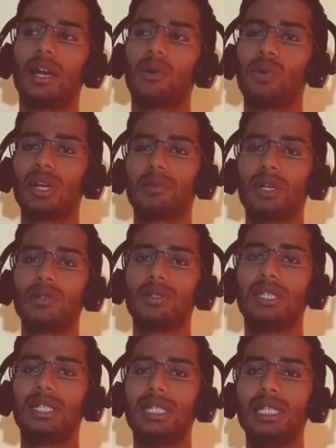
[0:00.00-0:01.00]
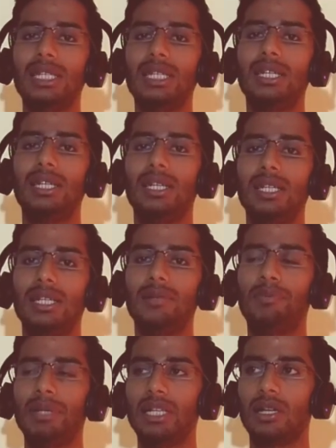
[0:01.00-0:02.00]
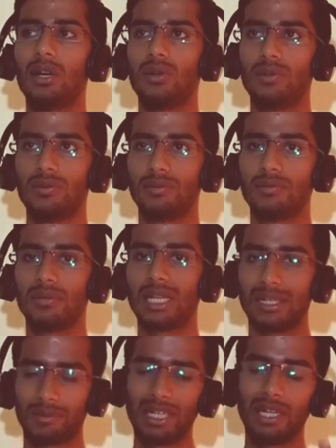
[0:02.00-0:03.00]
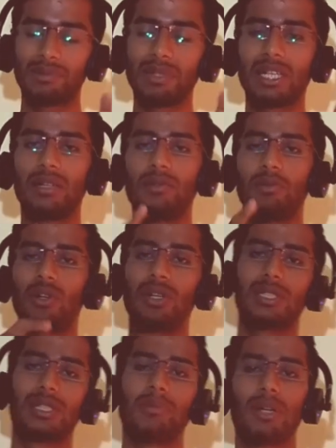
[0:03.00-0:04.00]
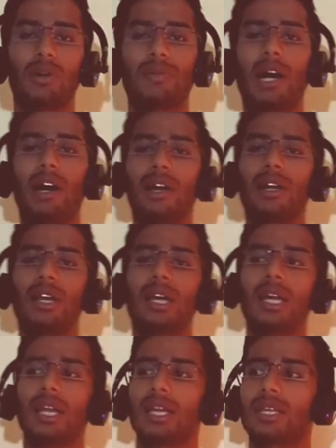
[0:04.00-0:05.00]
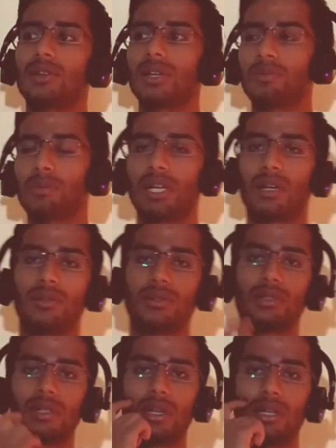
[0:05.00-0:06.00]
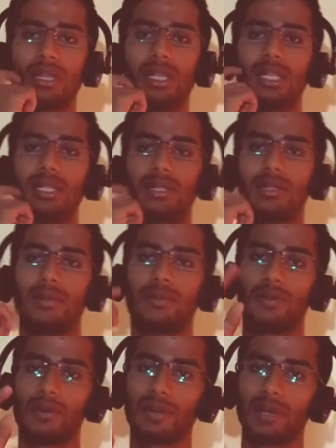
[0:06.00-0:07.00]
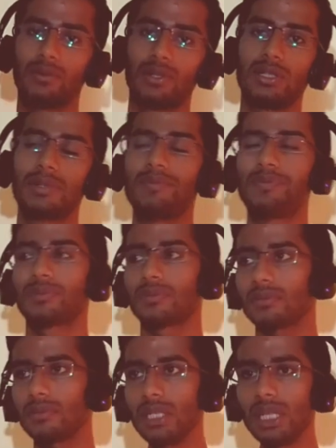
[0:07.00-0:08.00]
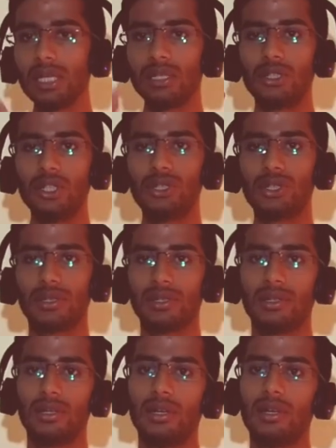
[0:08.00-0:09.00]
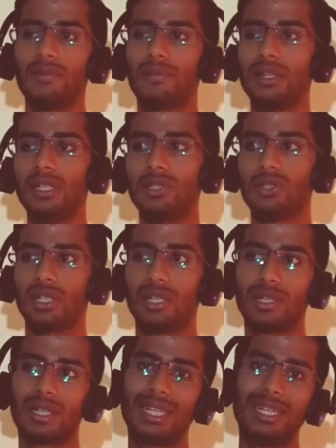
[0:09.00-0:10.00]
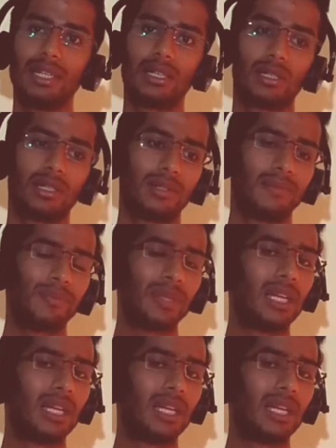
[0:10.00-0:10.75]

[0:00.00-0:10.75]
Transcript: Now, what about T, D, P, O? Let me tell you more example of R. Like you can pronounce these four, five words. Teacher, furniture, creator.